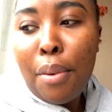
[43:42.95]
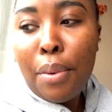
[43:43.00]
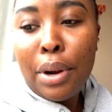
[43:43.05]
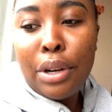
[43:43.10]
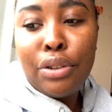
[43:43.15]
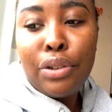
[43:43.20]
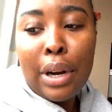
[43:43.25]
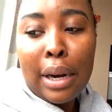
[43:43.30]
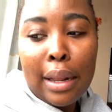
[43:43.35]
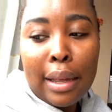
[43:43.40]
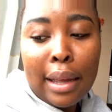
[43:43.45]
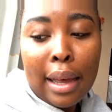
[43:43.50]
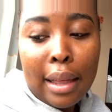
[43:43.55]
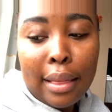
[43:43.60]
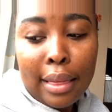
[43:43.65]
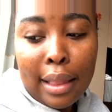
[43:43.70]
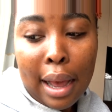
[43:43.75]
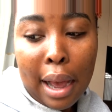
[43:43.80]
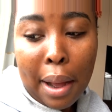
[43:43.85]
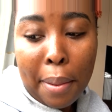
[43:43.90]
We're trying to
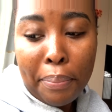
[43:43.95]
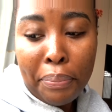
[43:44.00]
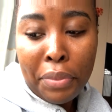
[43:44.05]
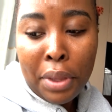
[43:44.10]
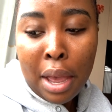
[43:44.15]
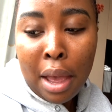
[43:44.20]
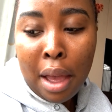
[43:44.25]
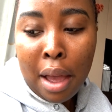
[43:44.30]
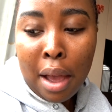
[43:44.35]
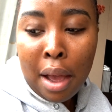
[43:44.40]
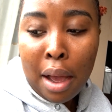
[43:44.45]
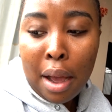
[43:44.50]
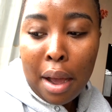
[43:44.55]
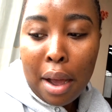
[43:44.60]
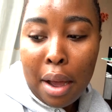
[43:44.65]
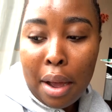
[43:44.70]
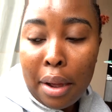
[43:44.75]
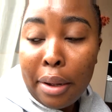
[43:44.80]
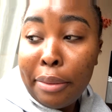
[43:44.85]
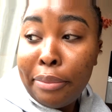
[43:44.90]
get that.
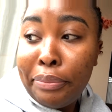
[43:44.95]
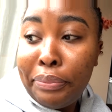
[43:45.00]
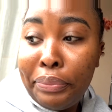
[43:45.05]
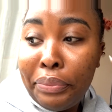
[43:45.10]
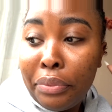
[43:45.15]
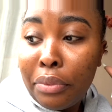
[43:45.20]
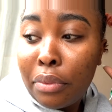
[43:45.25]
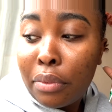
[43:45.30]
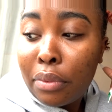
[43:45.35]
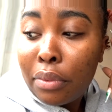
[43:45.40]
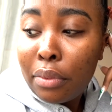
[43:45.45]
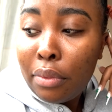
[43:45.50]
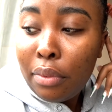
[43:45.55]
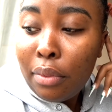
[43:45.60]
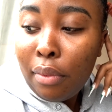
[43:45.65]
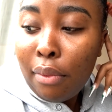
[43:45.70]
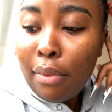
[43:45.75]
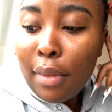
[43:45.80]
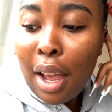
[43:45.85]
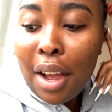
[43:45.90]
Um,
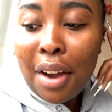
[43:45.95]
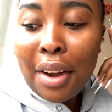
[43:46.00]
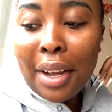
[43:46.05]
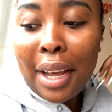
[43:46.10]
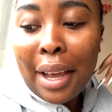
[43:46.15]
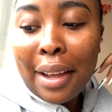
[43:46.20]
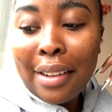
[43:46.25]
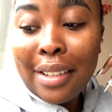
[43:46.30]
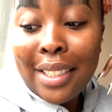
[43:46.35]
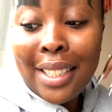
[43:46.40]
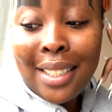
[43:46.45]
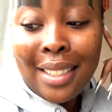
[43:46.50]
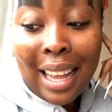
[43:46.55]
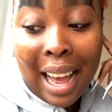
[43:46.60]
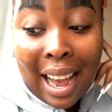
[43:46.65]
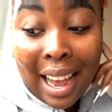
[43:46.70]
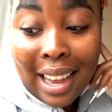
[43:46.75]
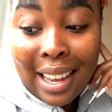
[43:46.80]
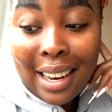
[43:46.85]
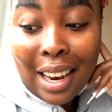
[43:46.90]
okay,
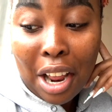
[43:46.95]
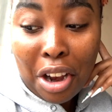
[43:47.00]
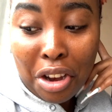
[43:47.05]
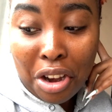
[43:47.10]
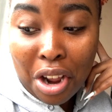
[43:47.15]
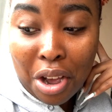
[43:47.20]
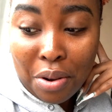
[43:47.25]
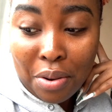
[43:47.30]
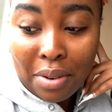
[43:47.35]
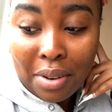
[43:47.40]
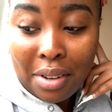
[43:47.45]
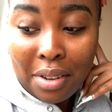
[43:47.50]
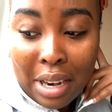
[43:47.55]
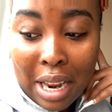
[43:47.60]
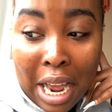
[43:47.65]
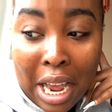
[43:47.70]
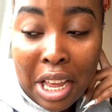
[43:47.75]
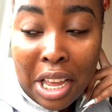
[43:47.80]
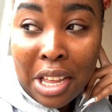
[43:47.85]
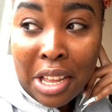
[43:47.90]
side note.
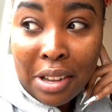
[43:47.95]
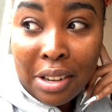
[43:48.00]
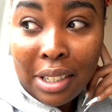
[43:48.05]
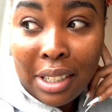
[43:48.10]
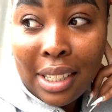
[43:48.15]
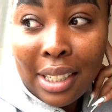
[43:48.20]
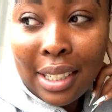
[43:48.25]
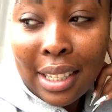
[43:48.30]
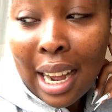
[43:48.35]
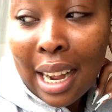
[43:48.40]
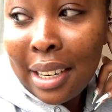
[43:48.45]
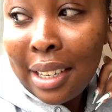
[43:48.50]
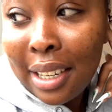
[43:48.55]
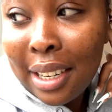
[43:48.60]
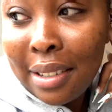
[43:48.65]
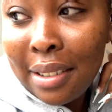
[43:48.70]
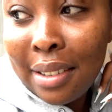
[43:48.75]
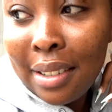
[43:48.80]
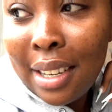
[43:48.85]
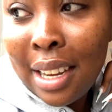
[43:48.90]
A huge side
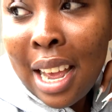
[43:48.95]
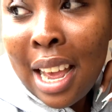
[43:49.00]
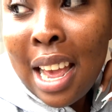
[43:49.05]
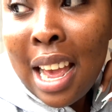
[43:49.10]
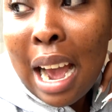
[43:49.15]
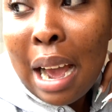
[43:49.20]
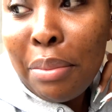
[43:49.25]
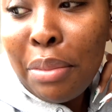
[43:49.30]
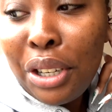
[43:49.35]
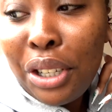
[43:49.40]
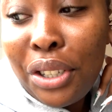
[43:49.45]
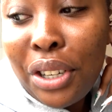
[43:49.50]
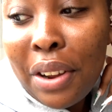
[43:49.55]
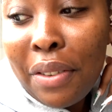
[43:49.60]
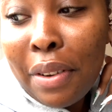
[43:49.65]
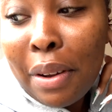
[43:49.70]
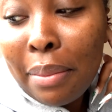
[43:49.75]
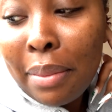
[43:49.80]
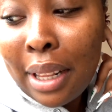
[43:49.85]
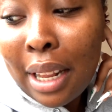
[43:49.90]
note. I'm not sure if I'm